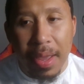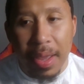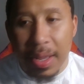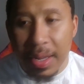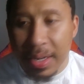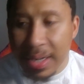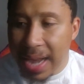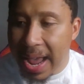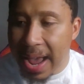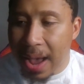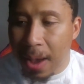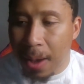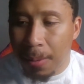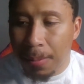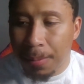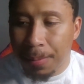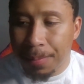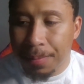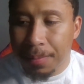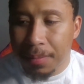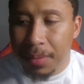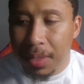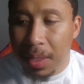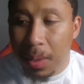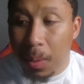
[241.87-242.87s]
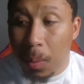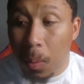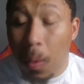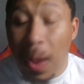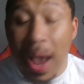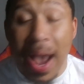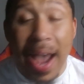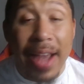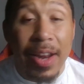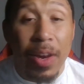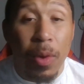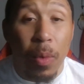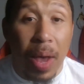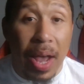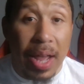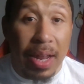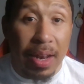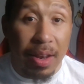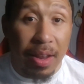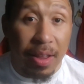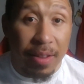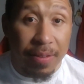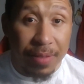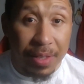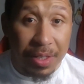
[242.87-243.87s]
Now, why do I
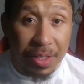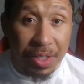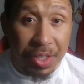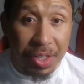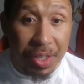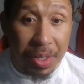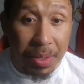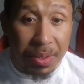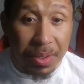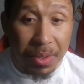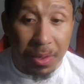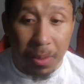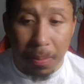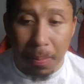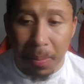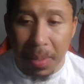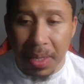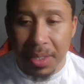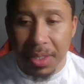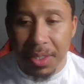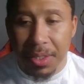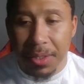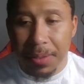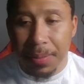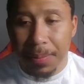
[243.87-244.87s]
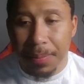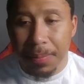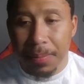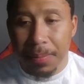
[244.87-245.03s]
love this show so much?